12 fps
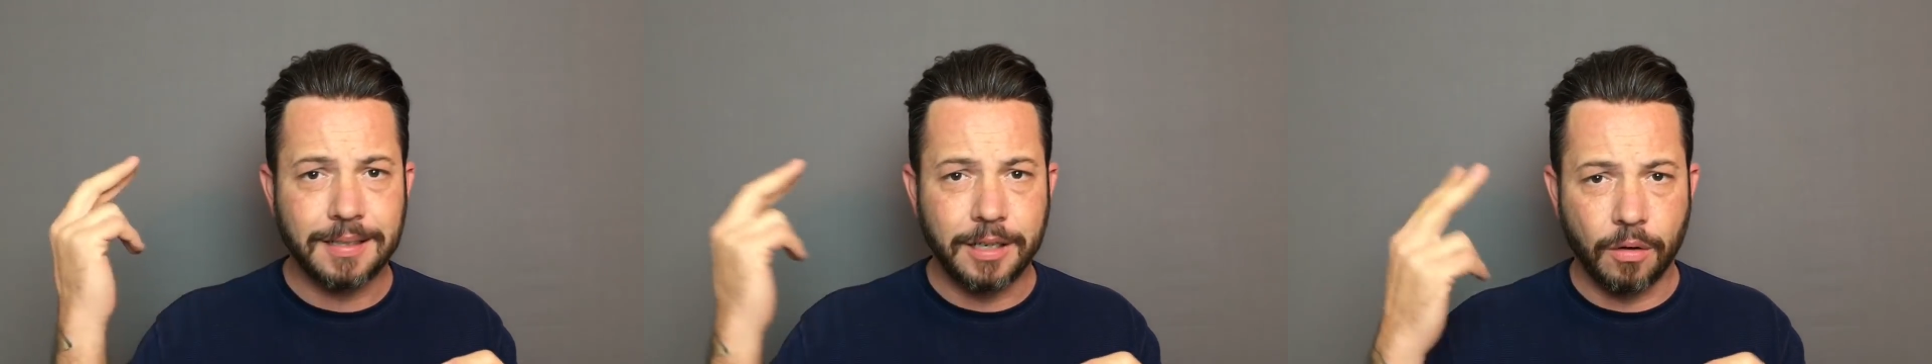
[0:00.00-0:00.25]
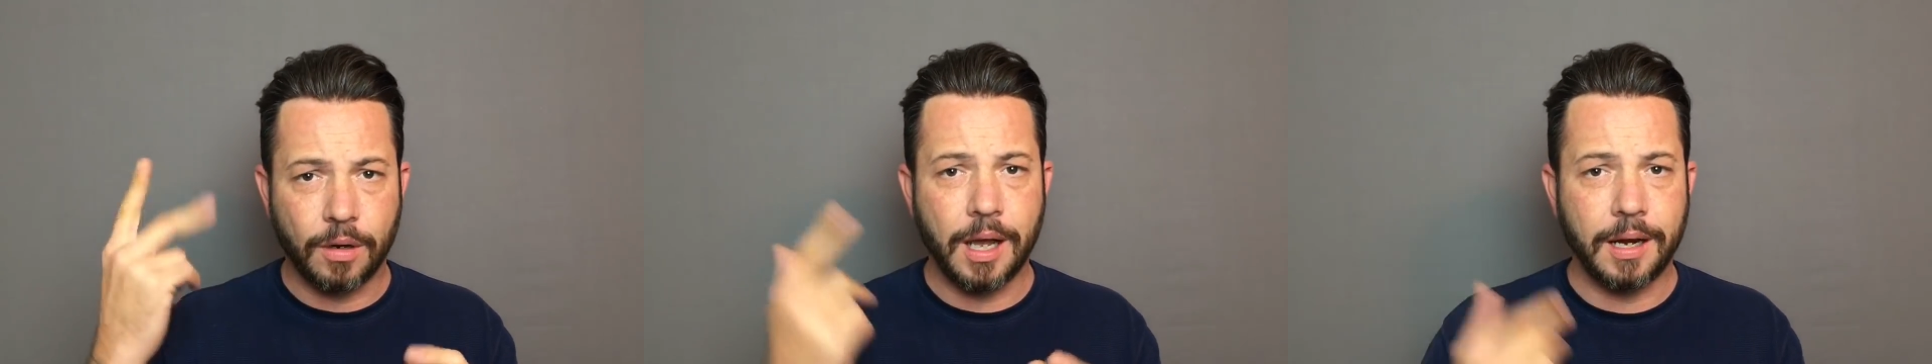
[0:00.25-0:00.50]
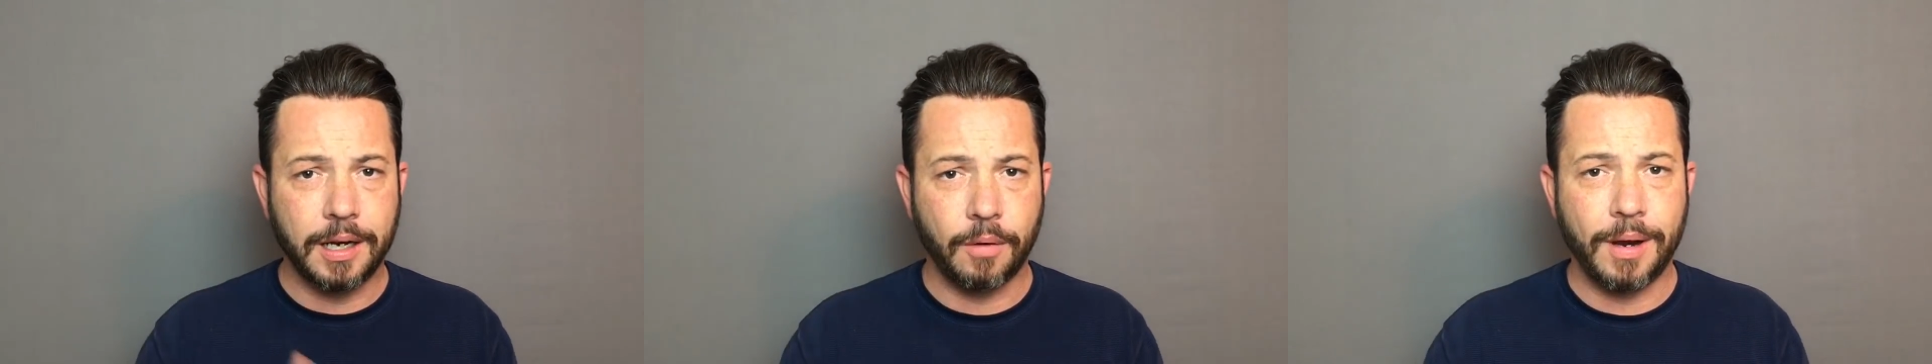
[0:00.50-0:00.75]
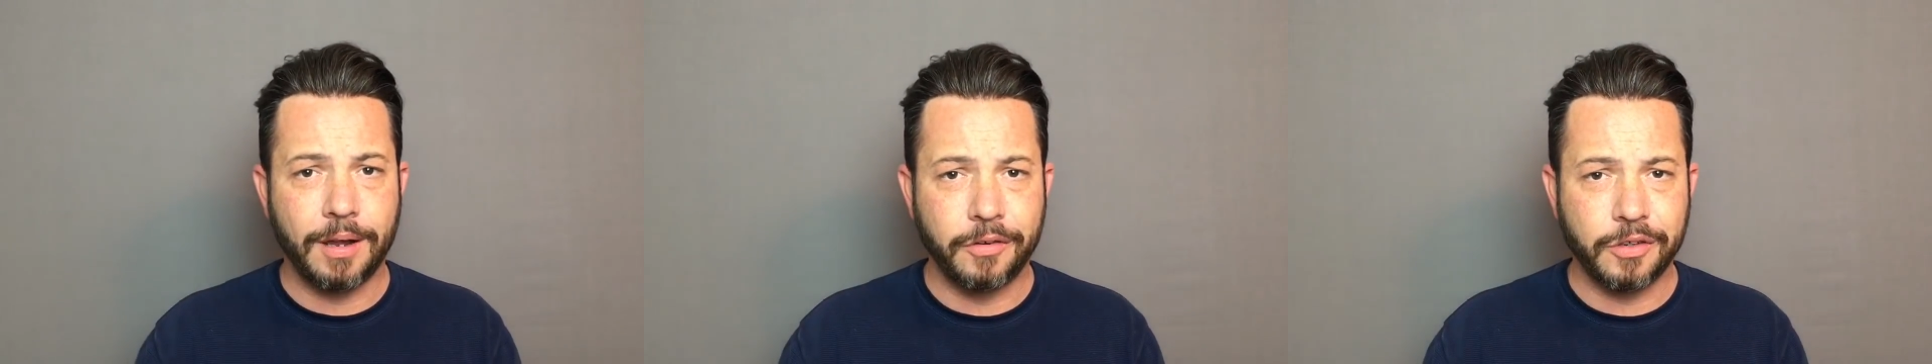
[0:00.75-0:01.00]
you know, cutting
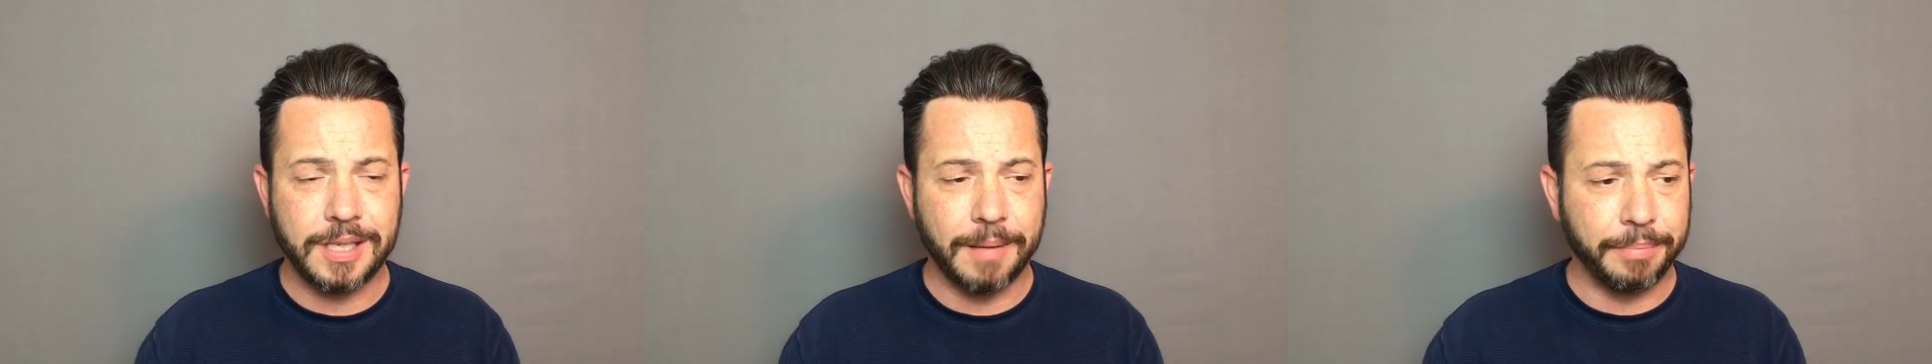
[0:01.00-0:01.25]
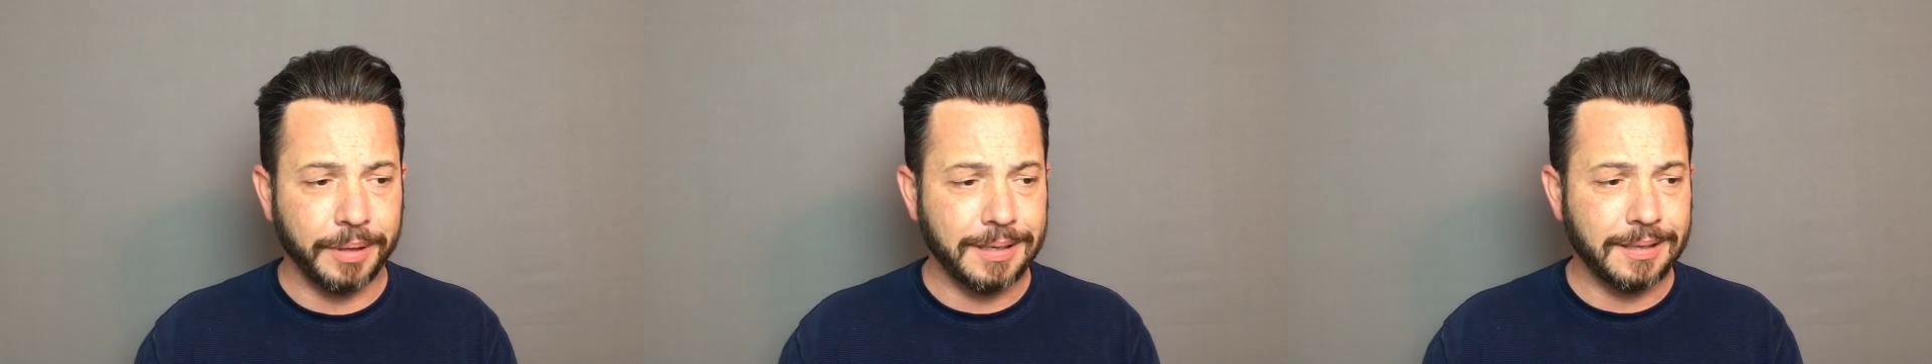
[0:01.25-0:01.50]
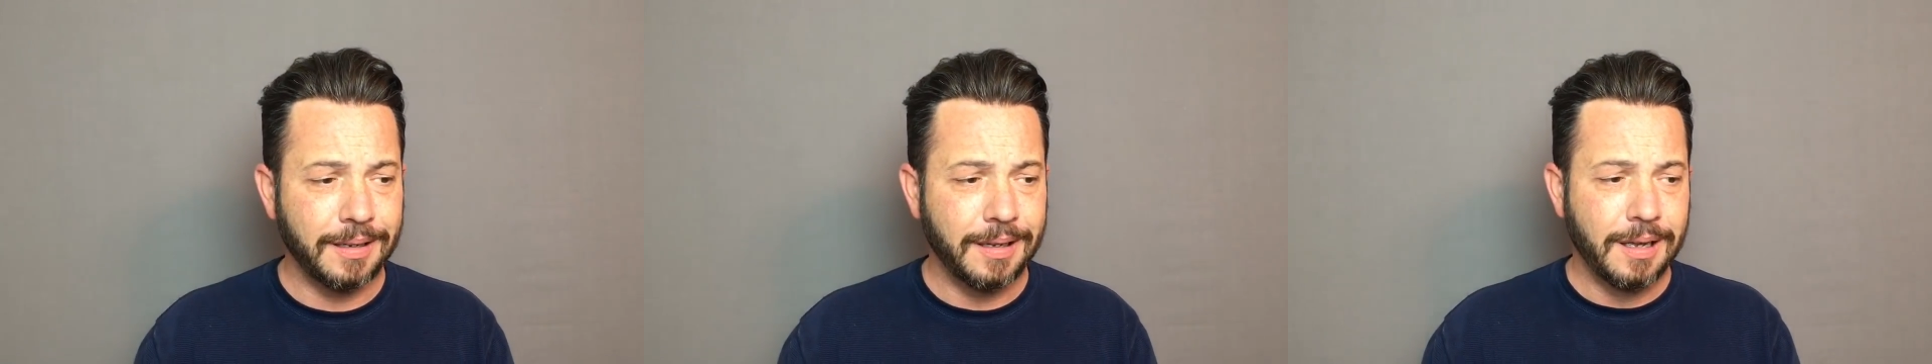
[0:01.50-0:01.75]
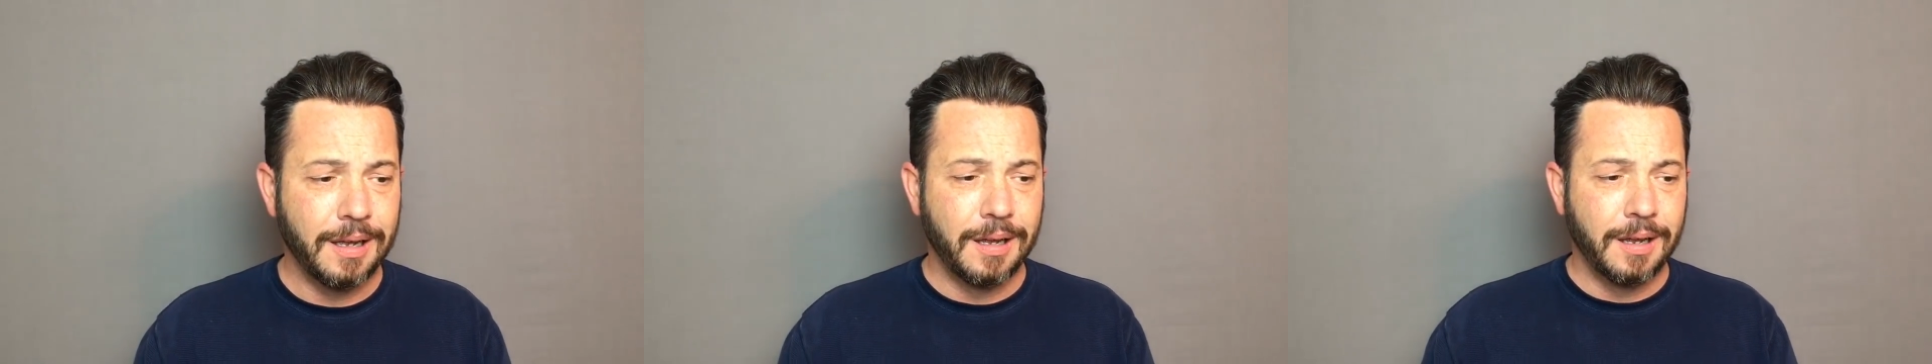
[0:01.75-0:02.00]
around your template.
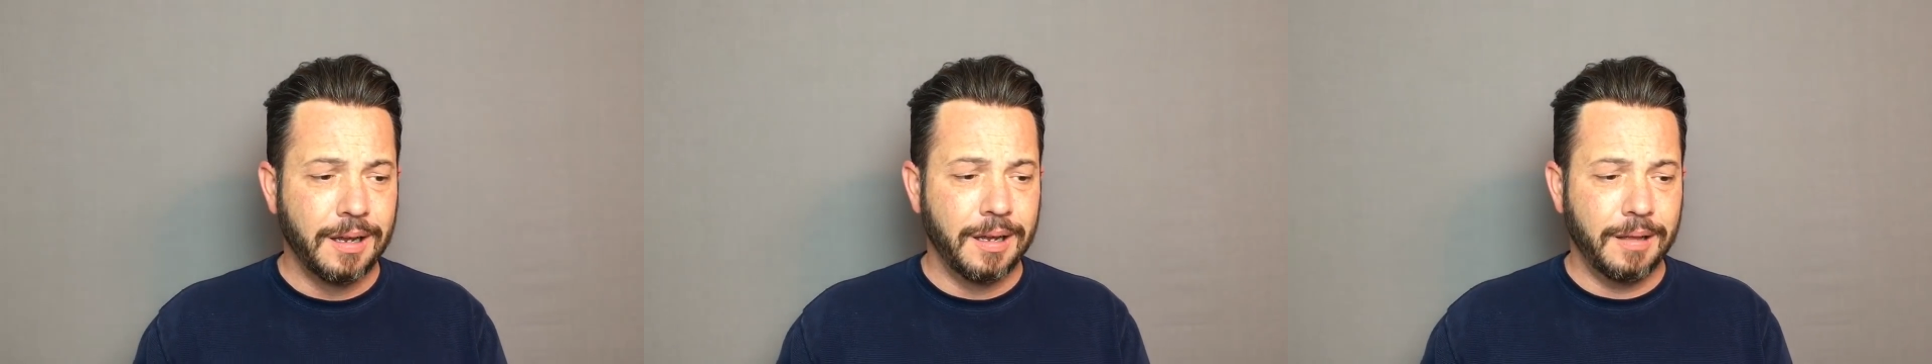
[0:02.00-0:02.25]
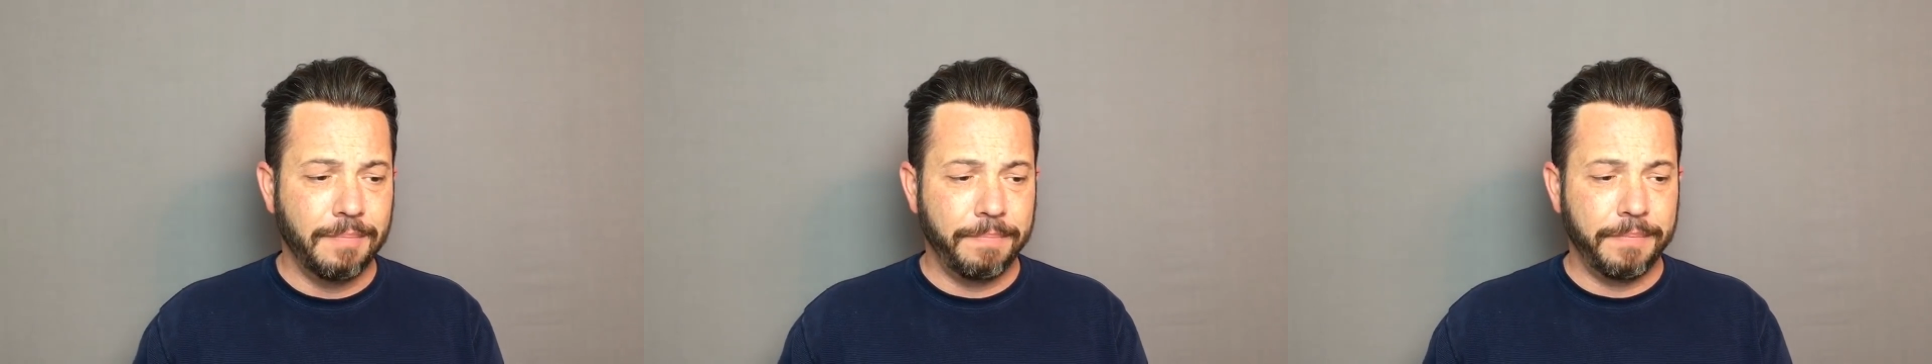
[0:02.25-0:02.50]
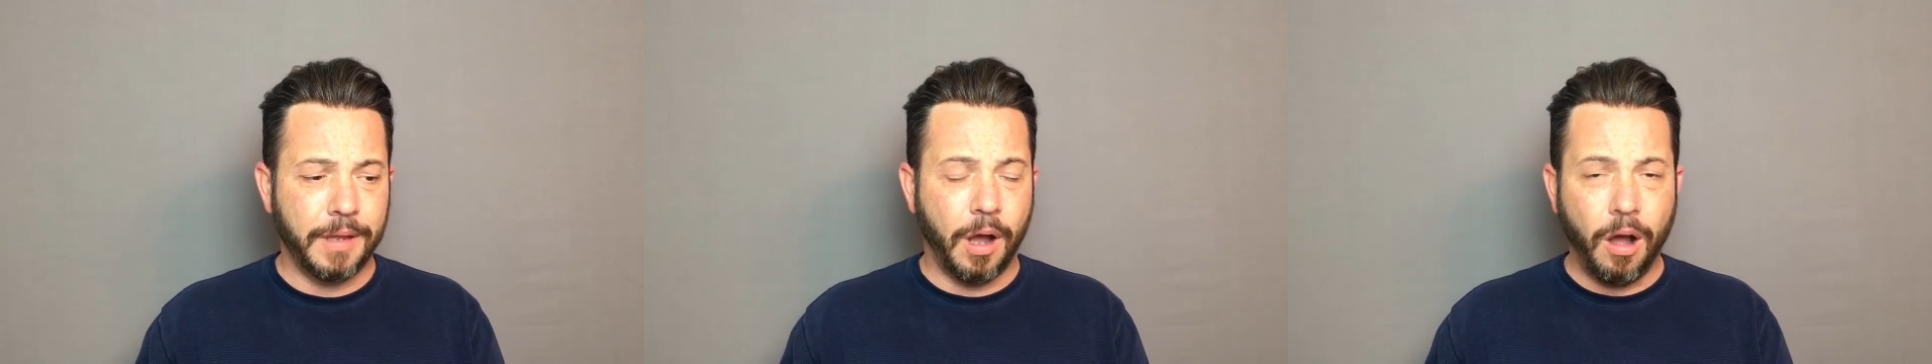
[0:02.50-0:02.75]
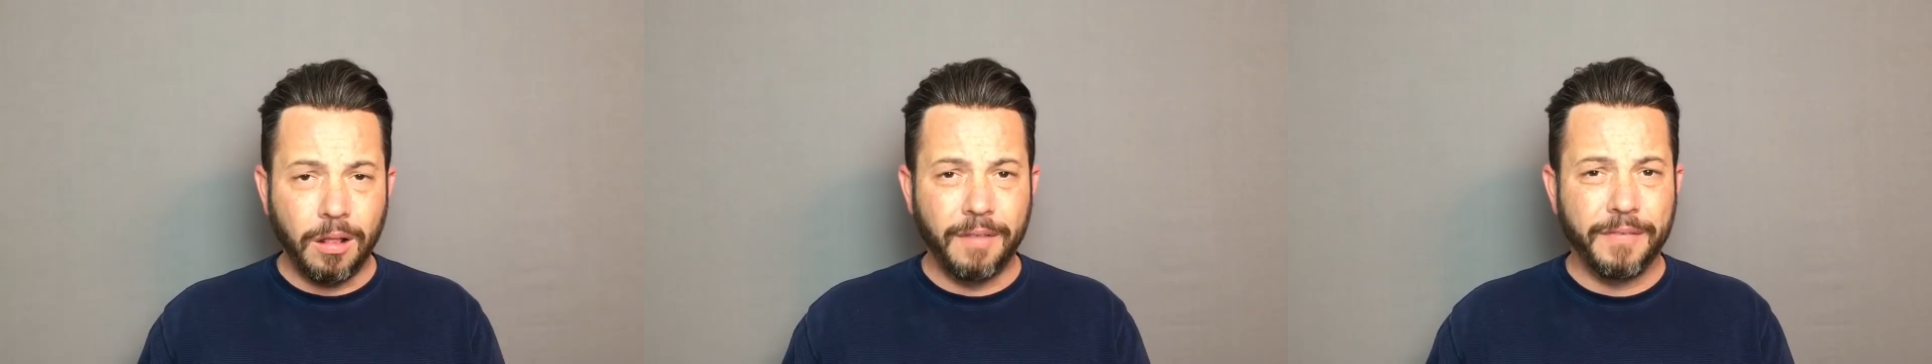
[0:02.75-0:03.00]

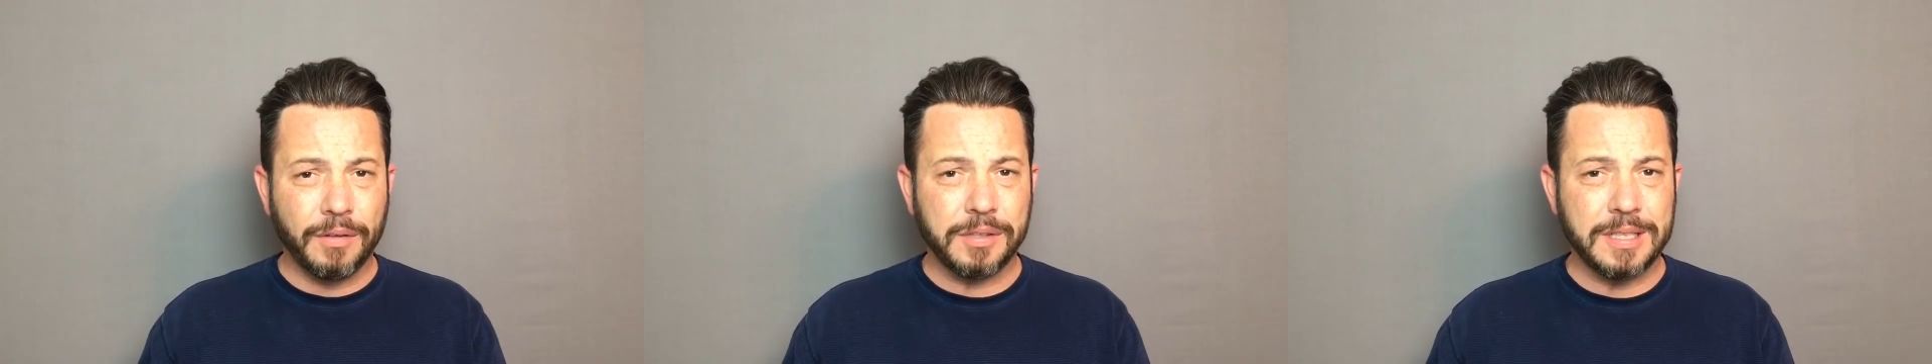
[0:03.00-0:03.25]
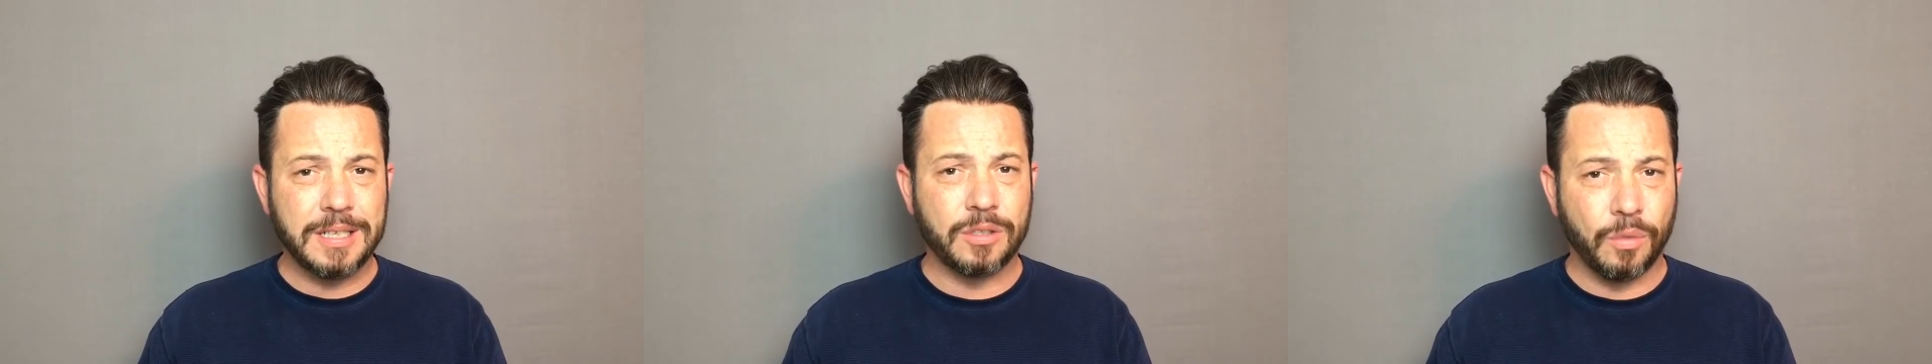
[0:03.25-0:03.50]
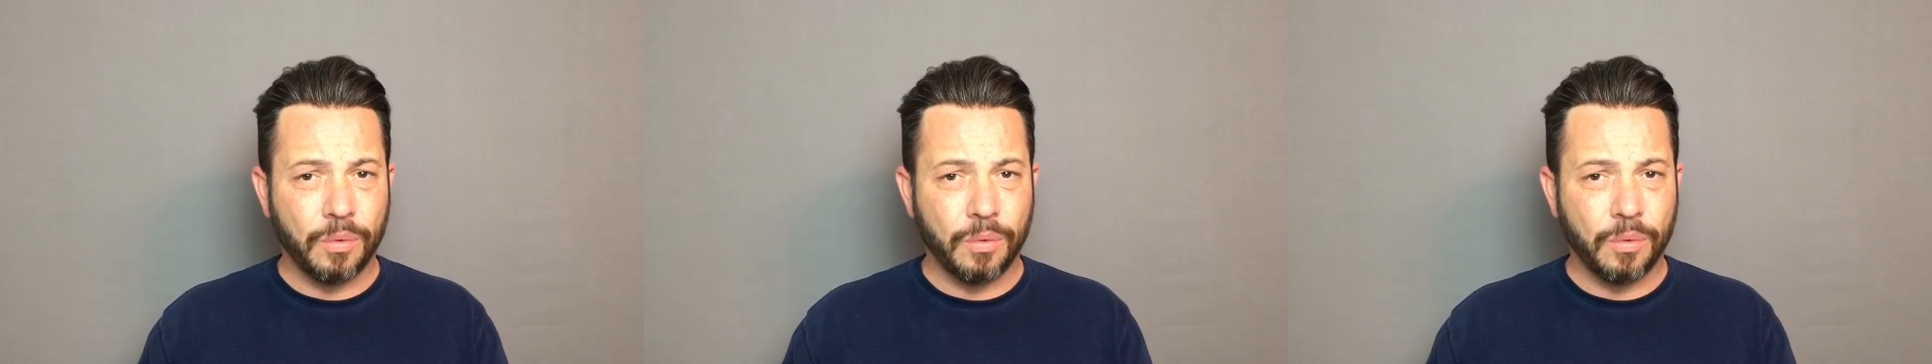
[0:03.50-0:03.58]
All of those things are